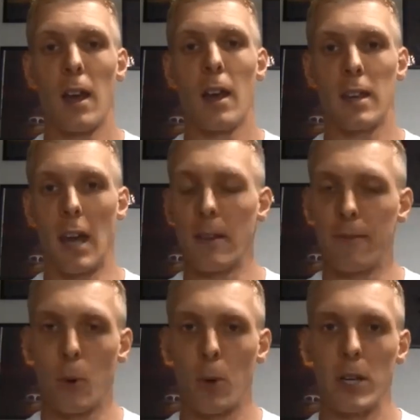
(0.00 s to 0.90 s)

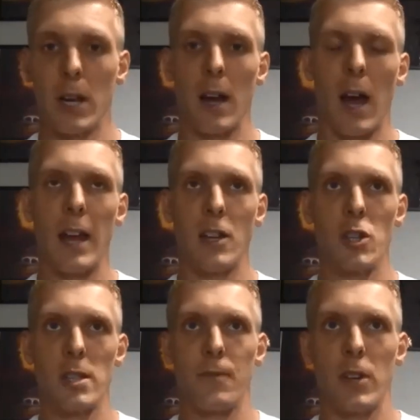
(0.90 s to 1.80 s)
California. I had
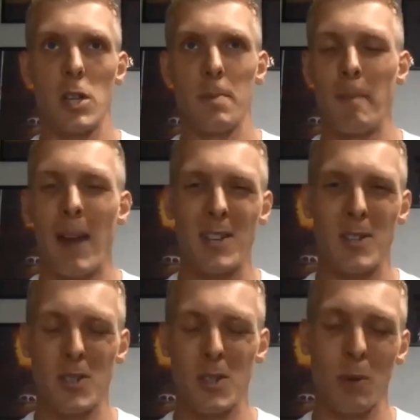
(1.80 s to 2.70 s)
just finished my
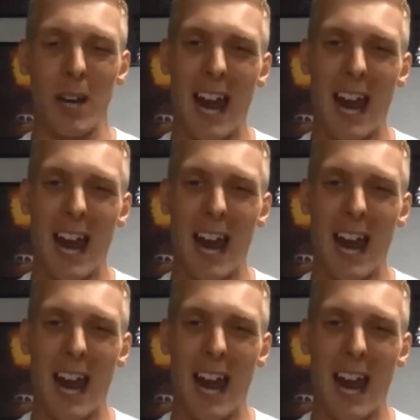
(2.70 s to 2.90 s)
master's degree.